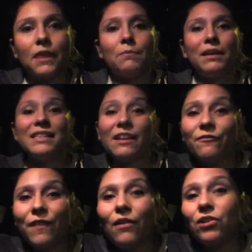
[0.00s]
because I
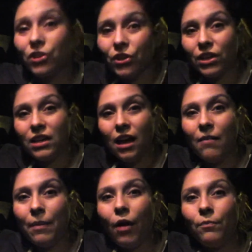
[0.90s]
felt good
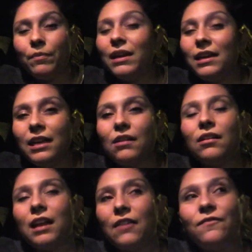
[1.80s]
about being here
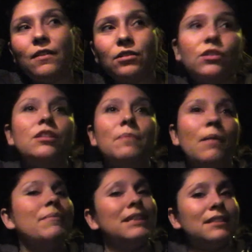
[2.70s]
and I felt good
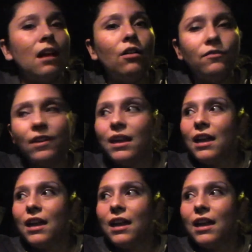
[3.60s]
about myself.